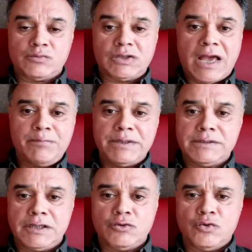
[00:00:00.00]
what
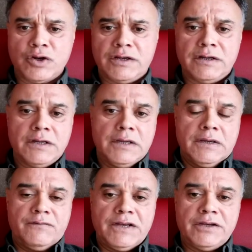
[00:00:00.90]
happens in organ
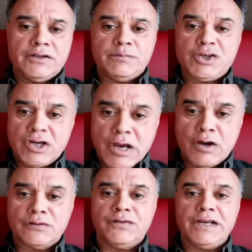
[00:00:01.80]
failure, especially
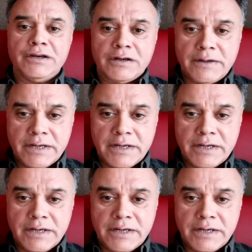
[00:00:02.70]
heart failure,